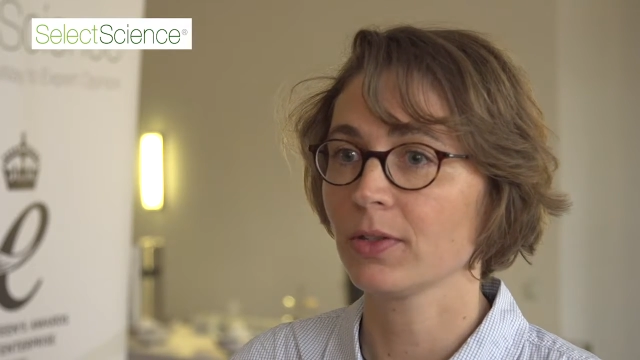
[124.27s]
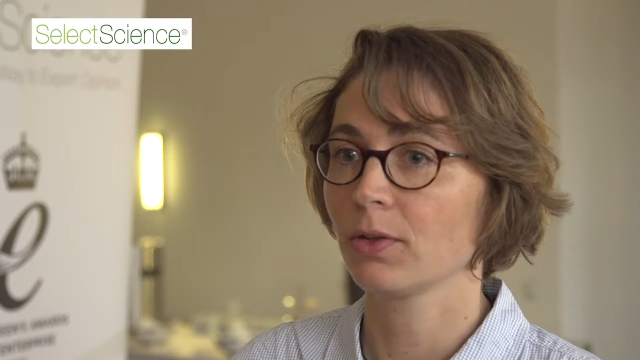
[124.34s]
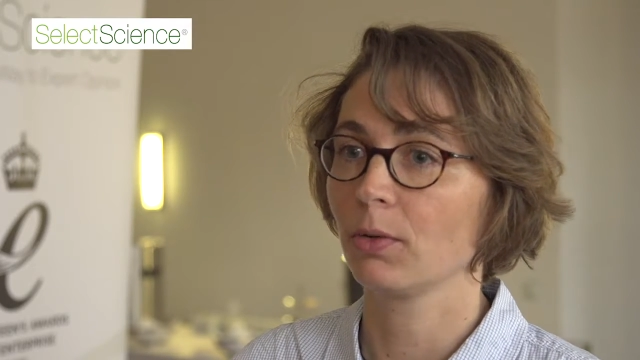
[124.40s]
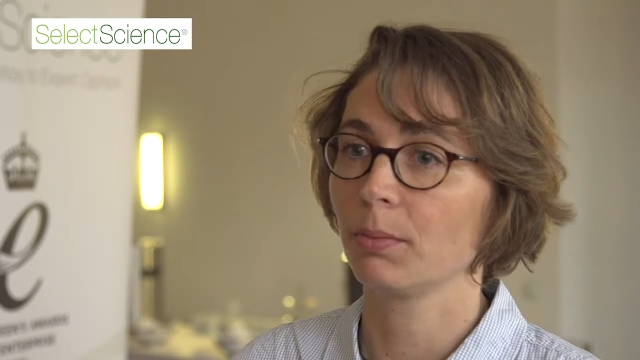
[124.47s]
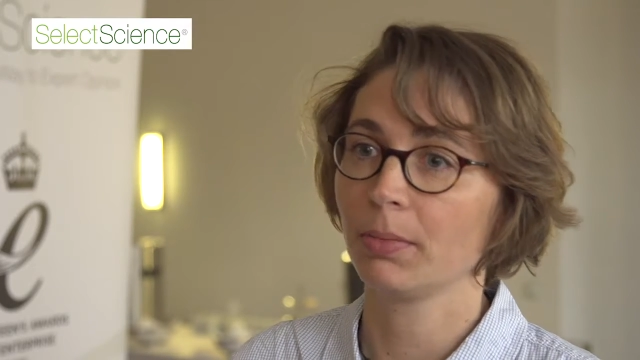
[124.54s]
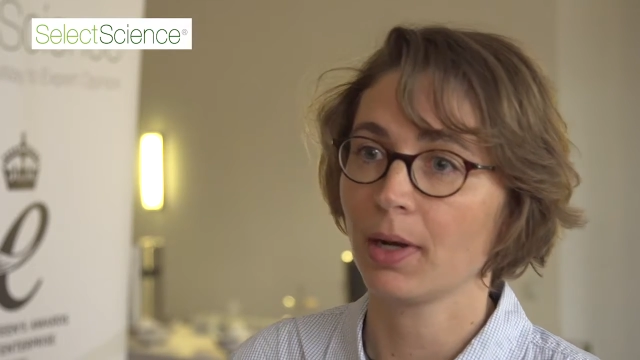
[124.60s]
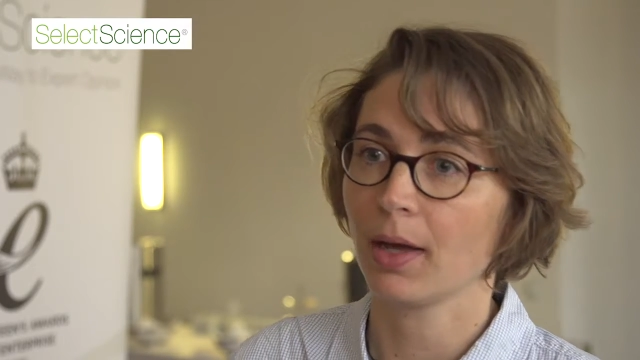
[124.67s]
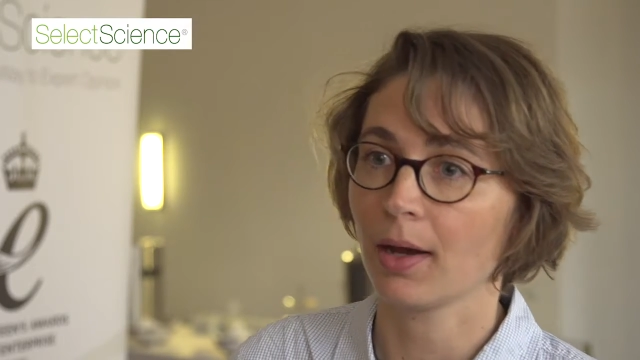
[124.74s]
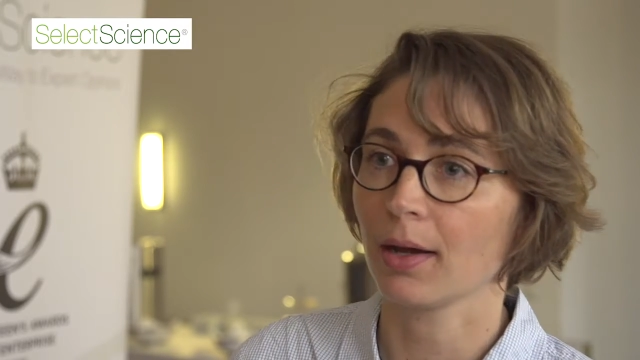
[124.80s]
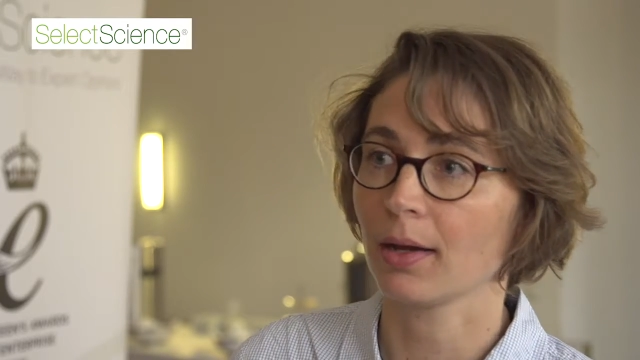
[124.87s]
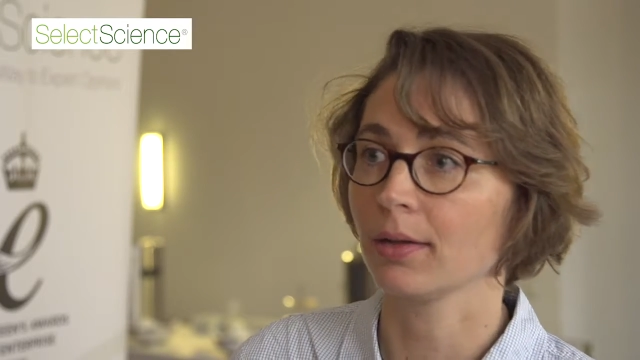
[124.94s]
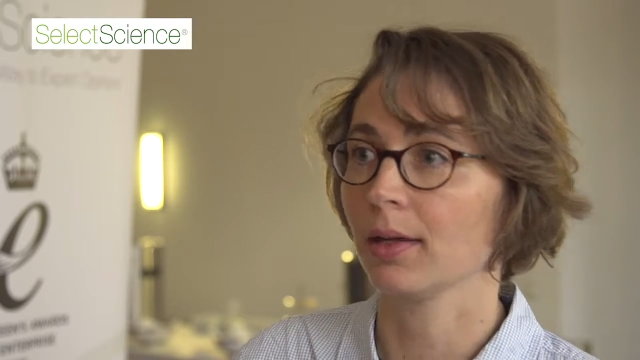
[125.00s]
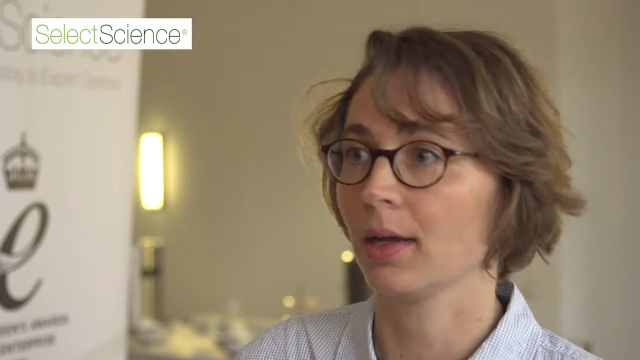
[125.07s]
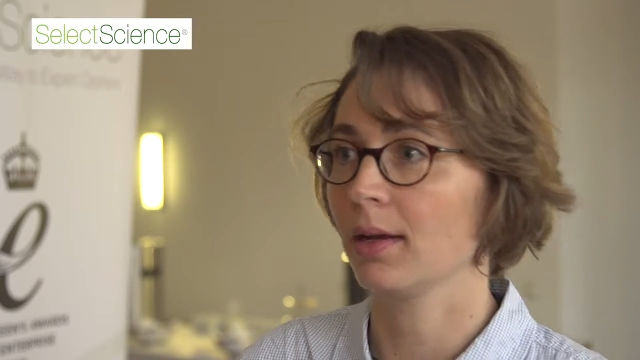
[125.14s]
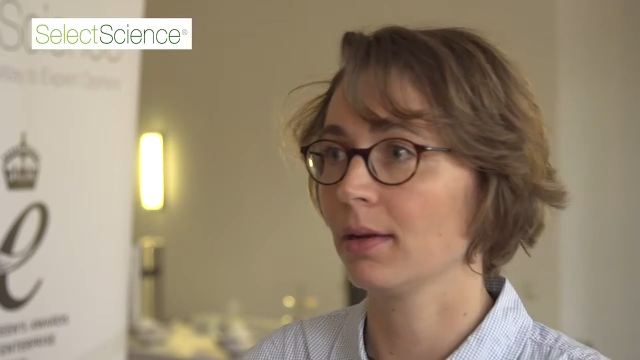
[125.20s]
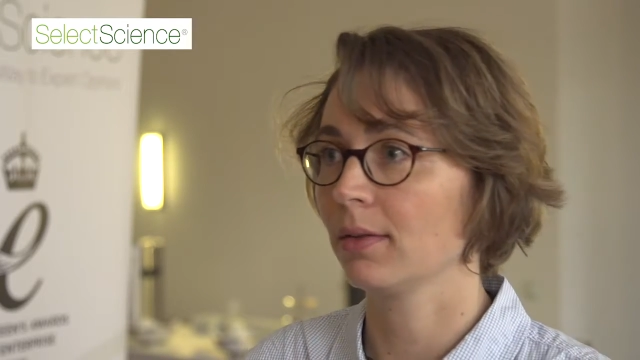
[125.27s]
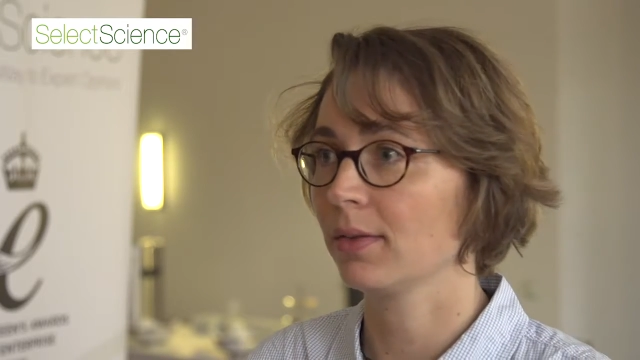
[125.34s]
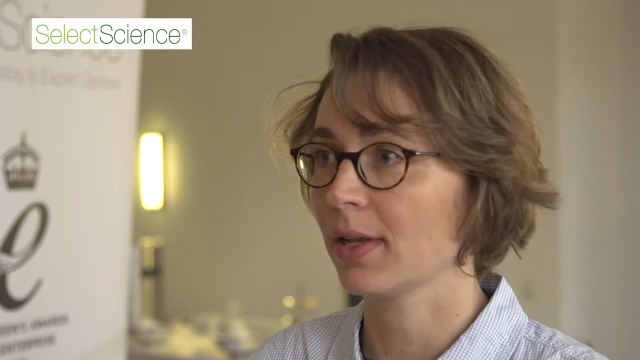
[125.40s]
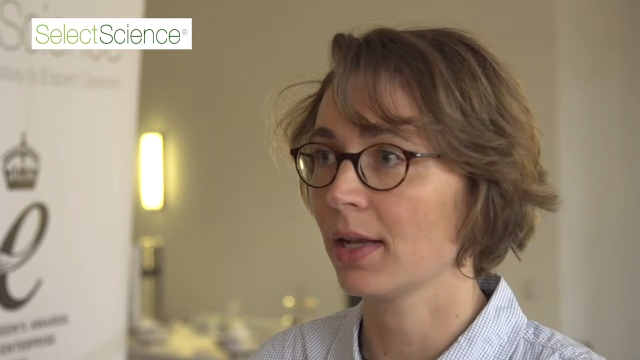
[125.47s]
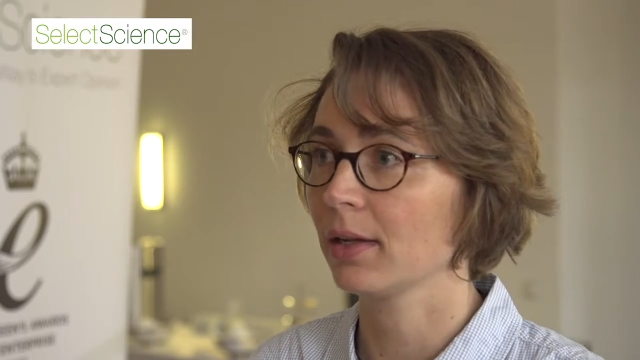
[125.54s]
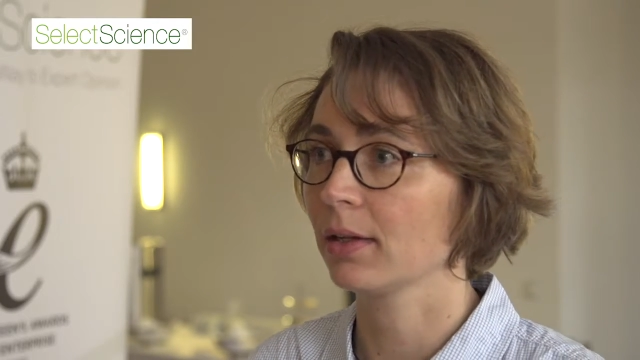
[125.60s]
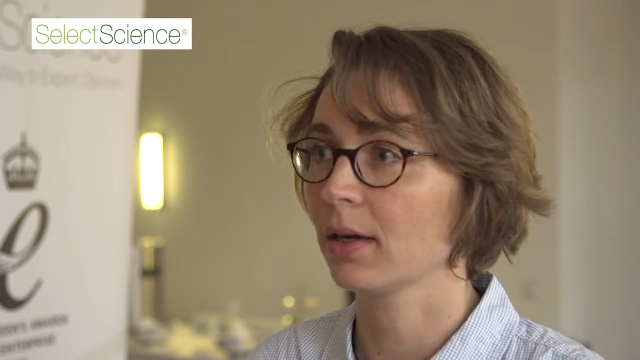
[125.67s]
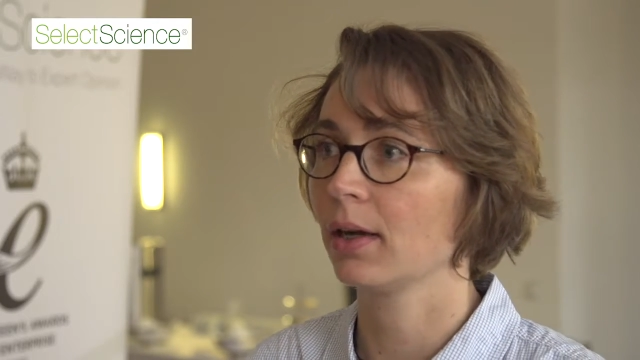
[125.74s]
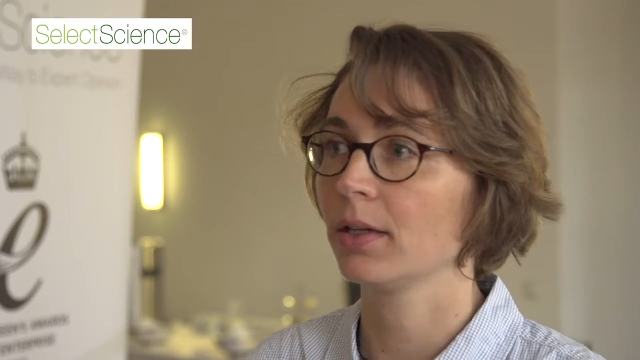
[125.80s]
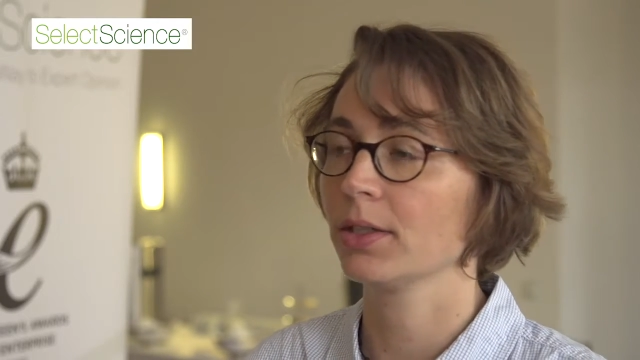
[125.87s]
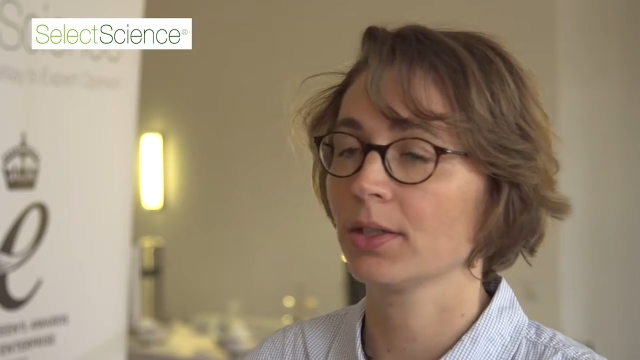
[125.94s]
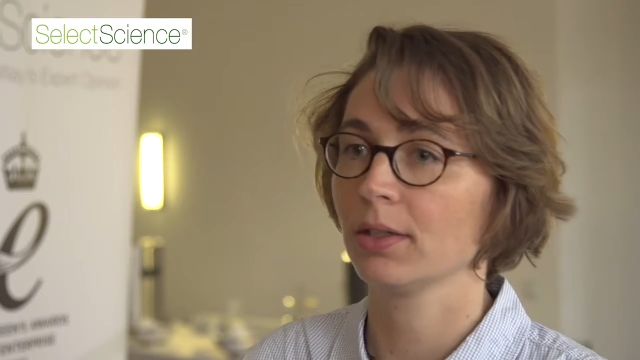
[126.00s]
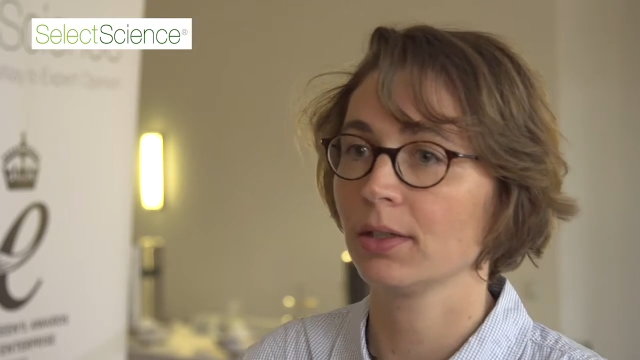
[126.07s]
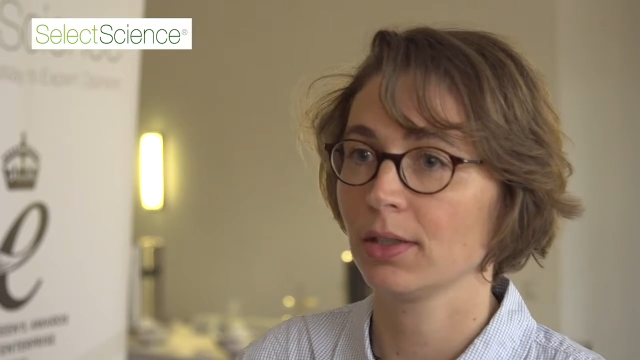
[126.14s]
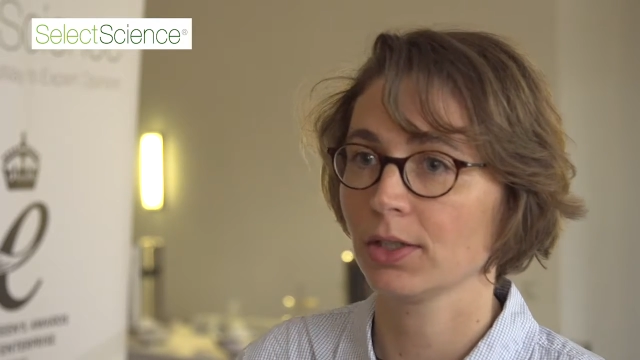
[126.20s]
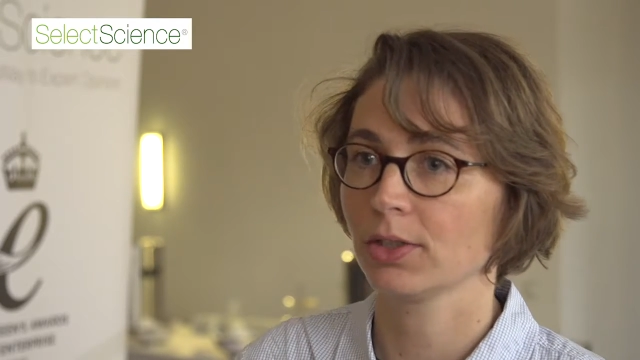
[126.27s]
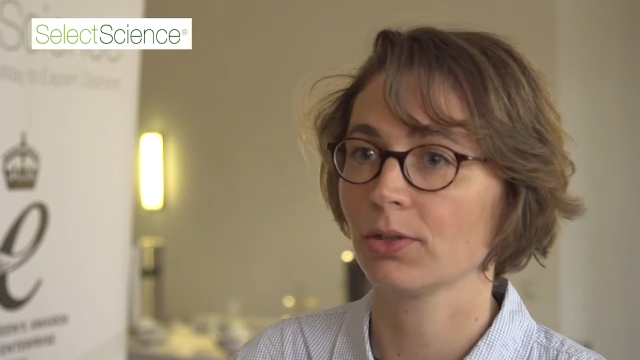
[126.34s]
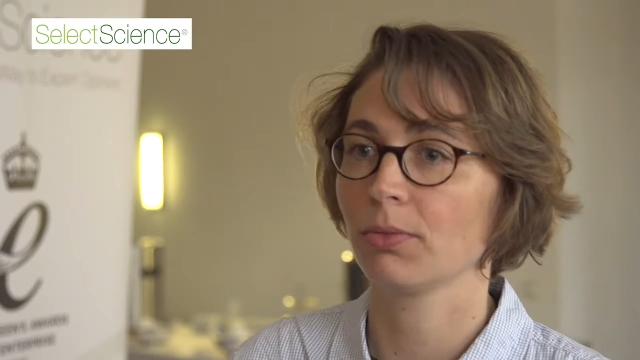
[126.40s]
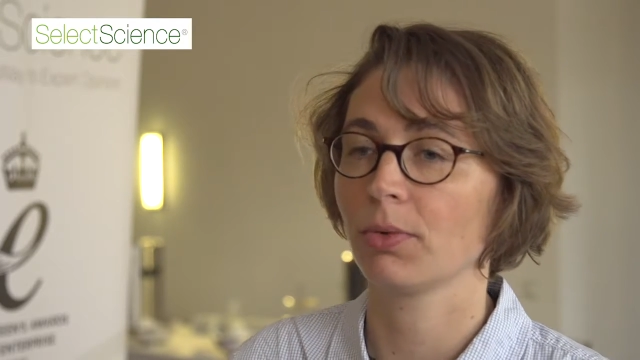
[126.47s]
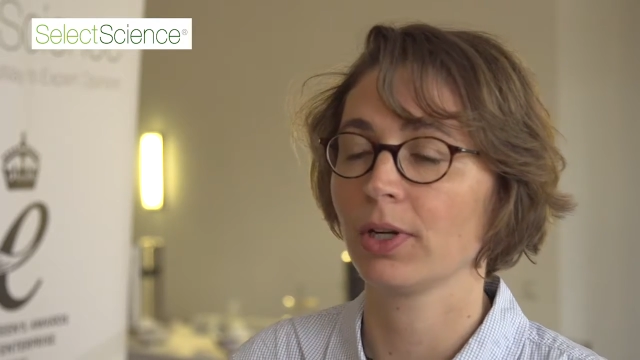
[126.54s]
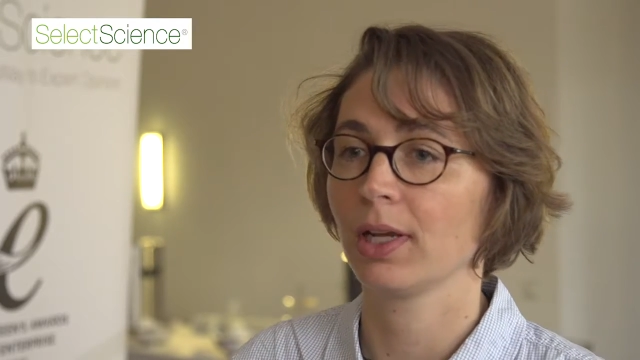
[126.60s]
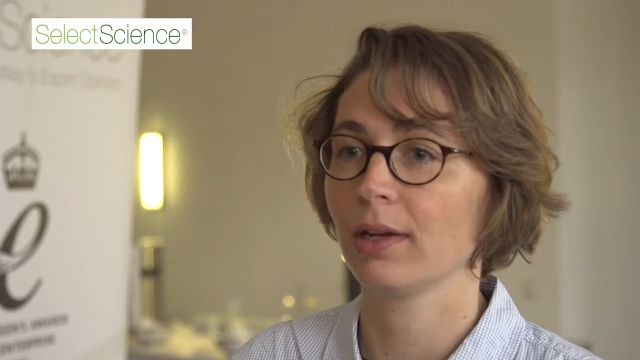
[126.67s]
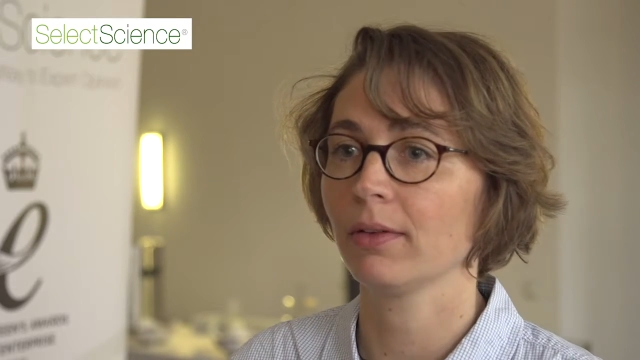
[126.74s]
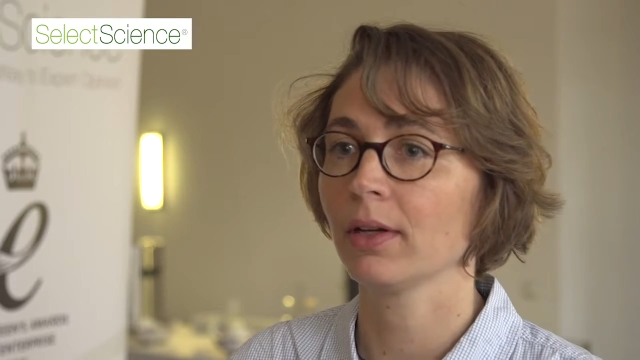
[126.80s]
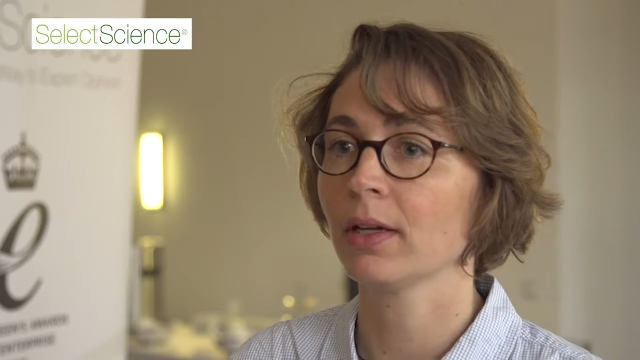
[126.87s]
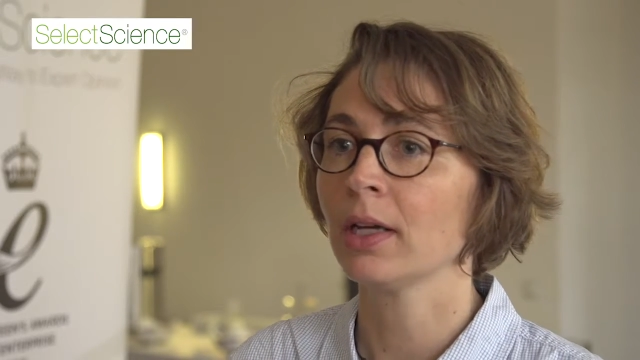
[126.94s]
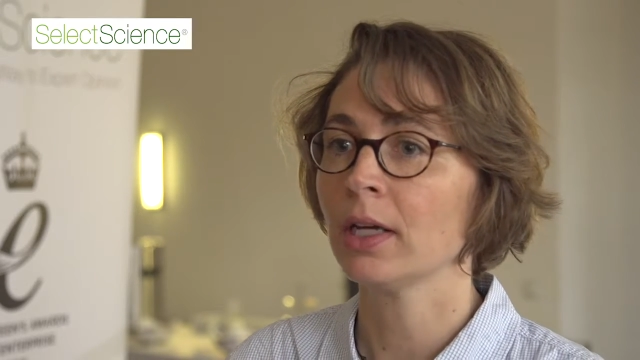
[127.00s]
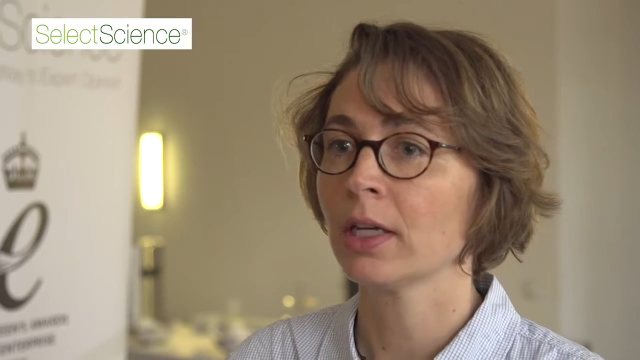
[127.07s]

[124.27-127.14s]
so plant and cell culture, tissue, whatever.